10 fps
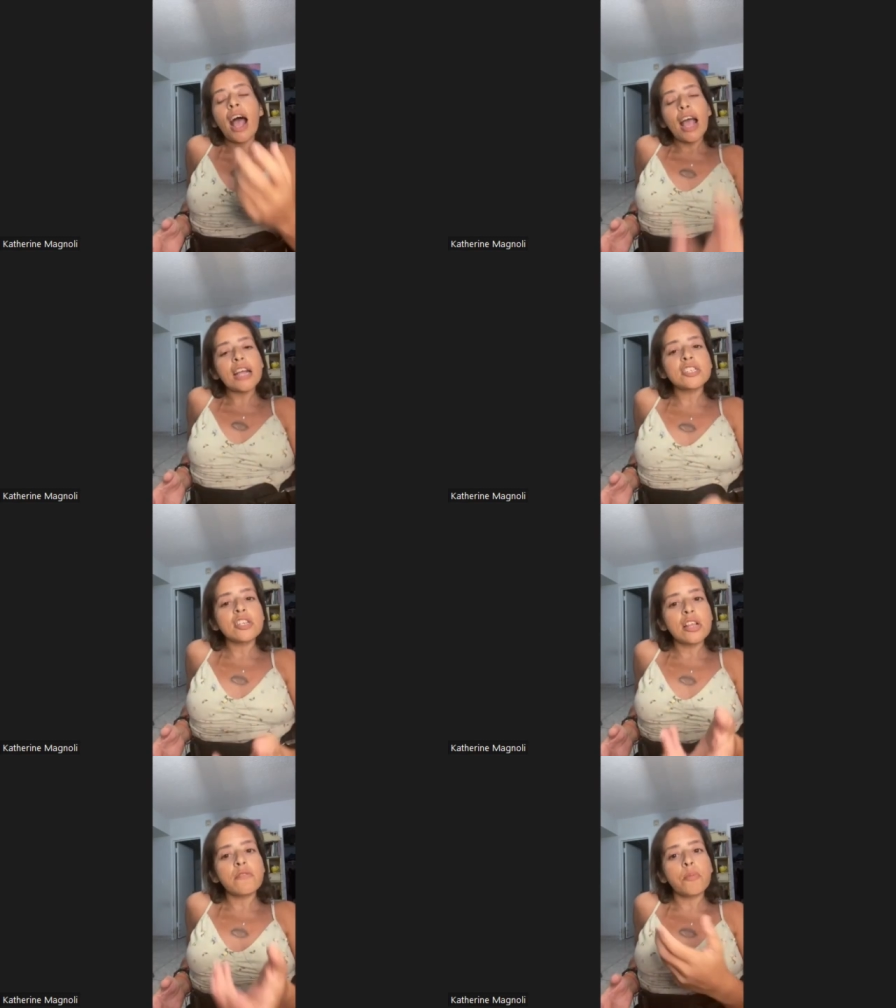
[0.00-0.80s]
I
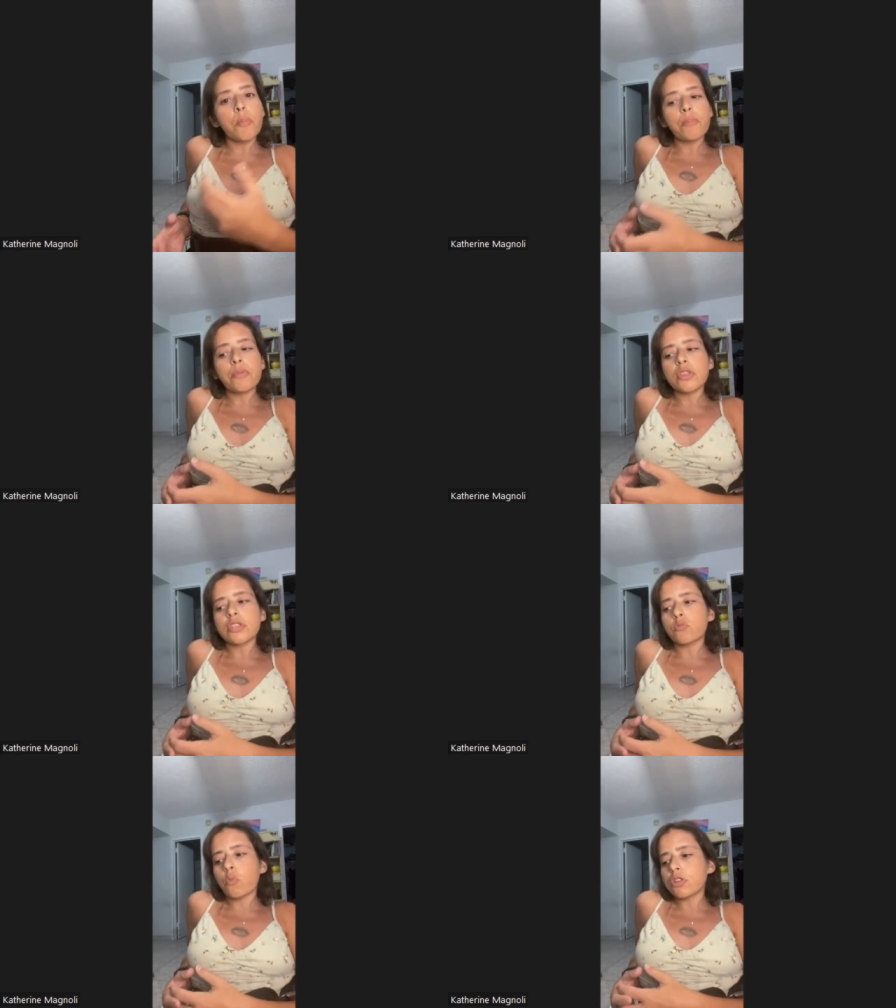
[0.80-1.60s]
actually remember
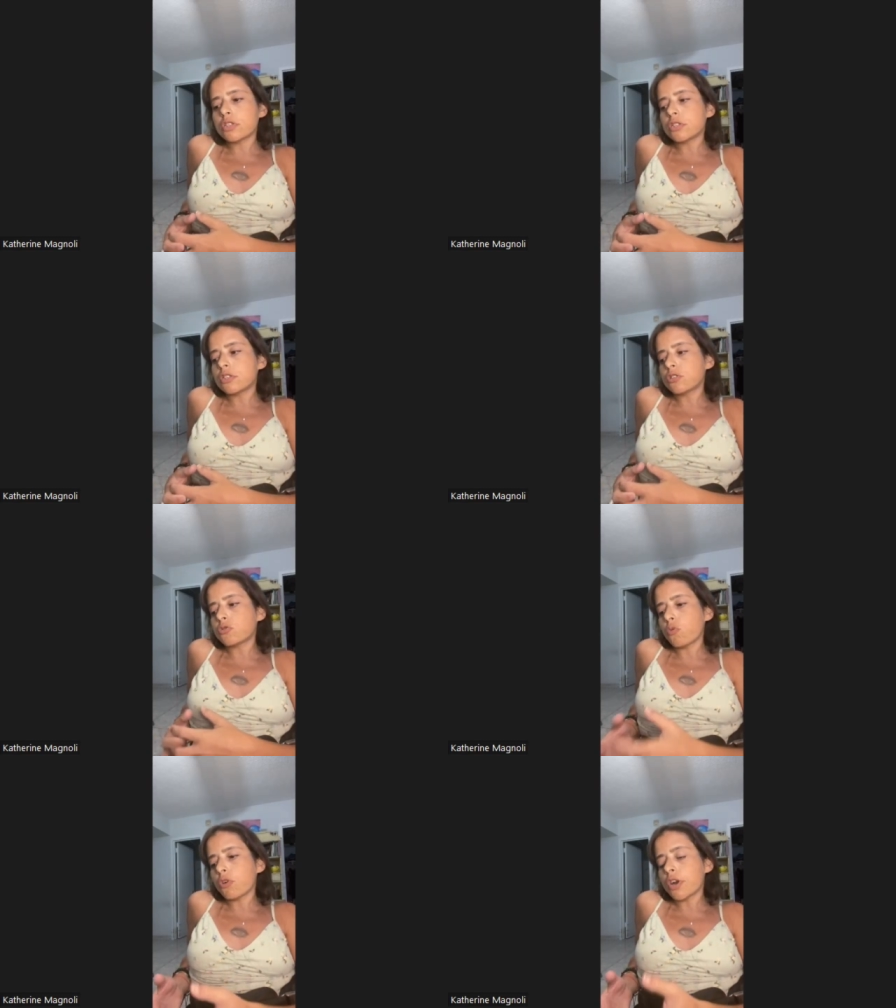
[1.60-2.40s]
this one
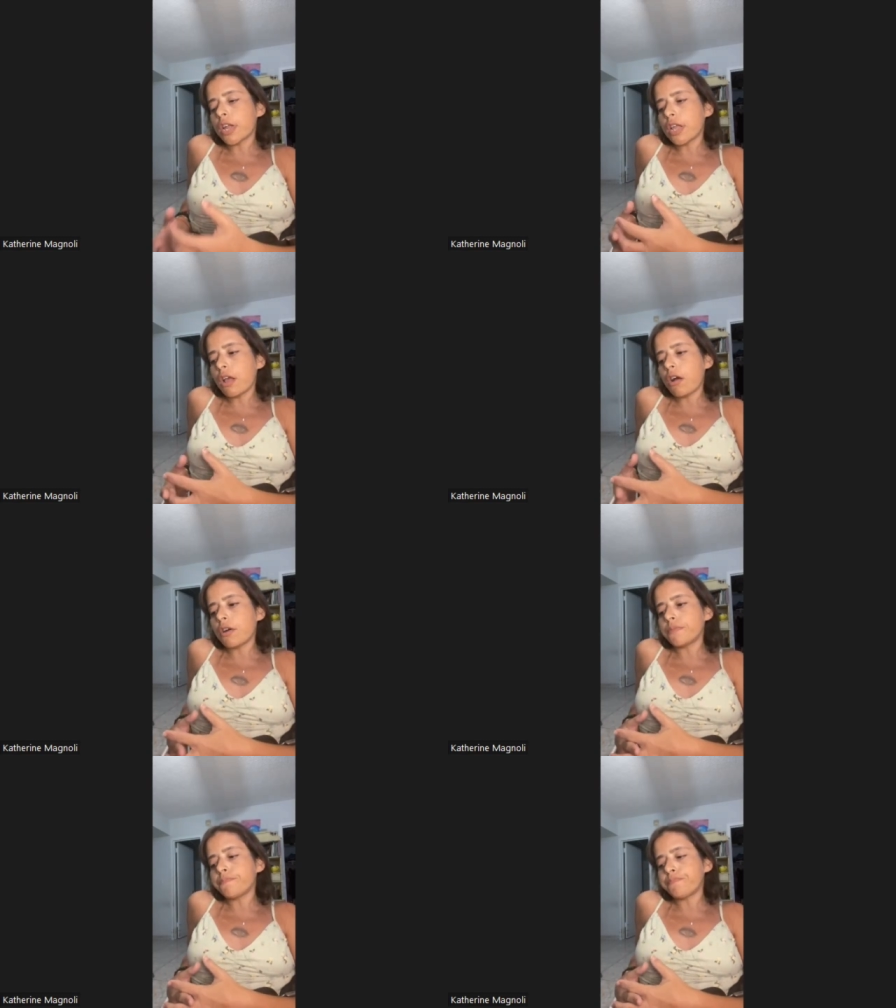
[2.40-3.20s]
story
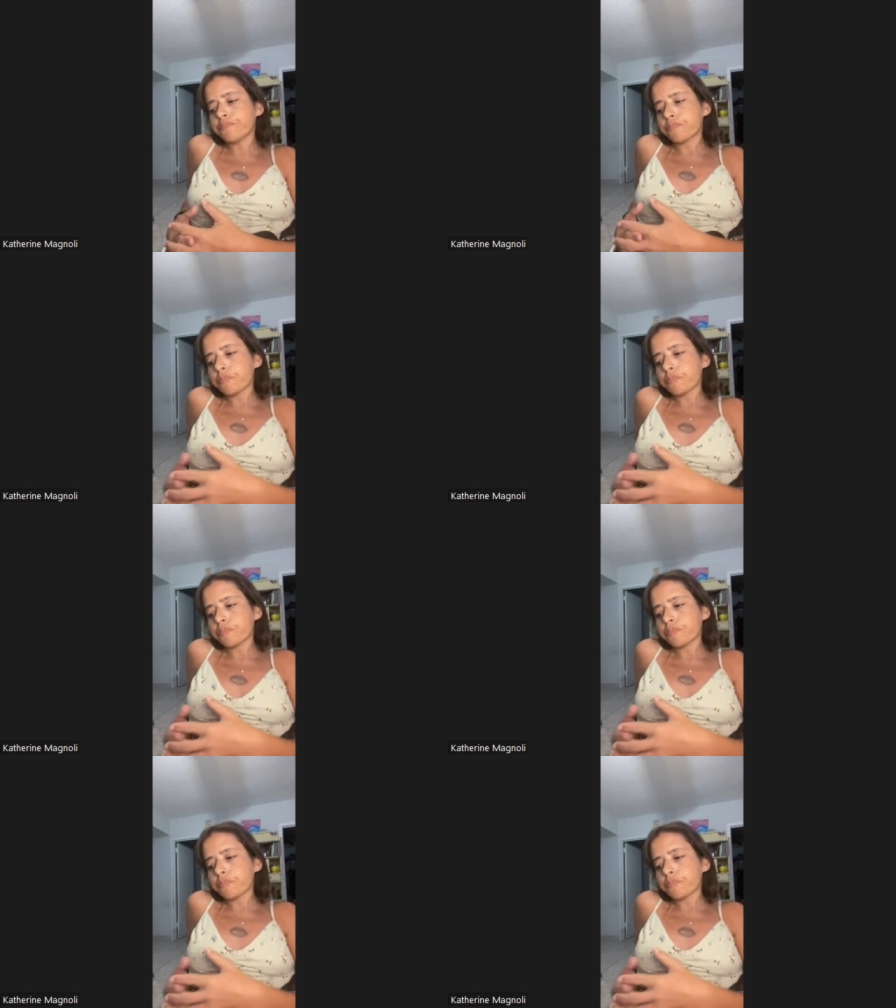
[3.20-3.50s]
um,